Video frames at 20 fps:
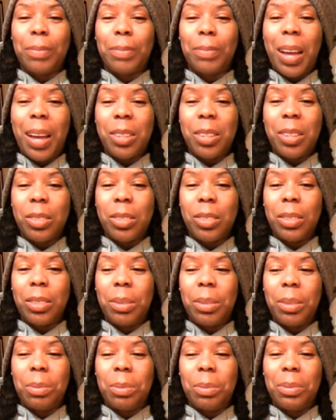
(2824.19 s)

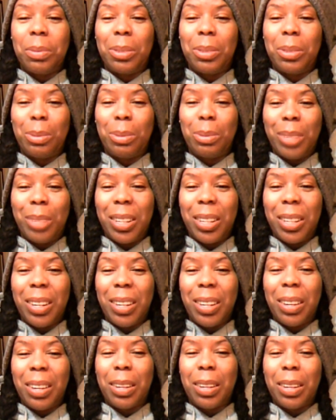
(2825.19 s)
actually doing it,
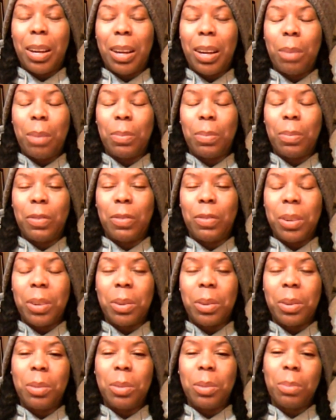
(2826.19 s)
and I'm
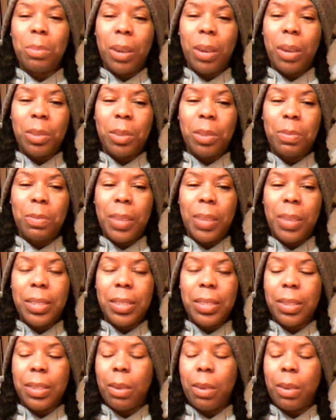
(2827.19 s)
very proud of
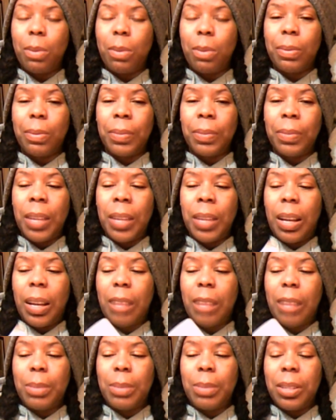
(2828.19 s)
myself.
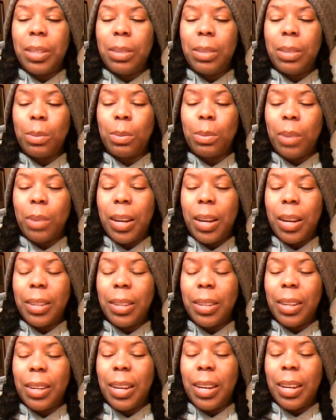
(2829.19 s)
I've been eating right,
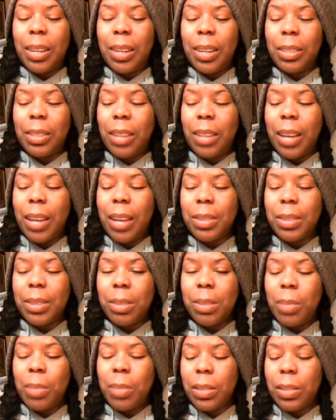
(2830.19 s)
and like
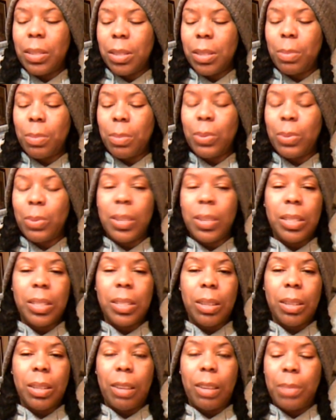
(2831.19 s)
some of the simple
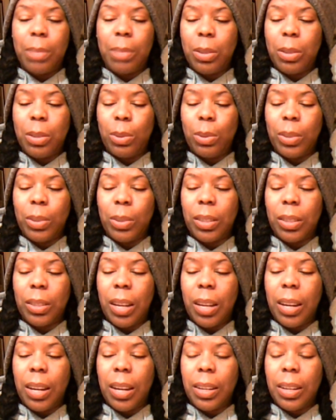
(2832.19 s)
things that I've been doing,
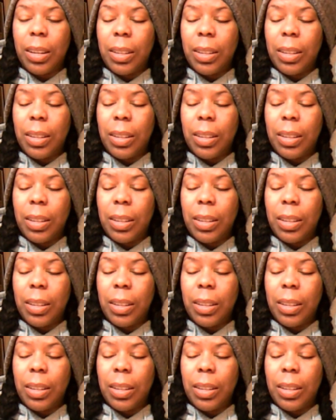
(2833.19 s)
like